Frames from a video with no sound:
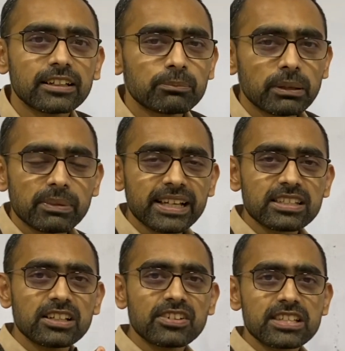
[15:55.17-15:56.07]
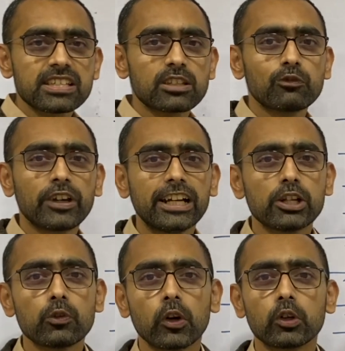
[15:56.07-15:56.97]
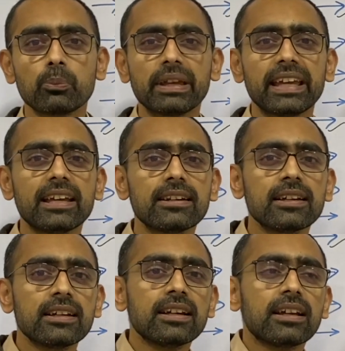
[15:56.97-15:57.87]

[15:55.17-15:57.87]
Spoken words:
public service is the field you want to be in,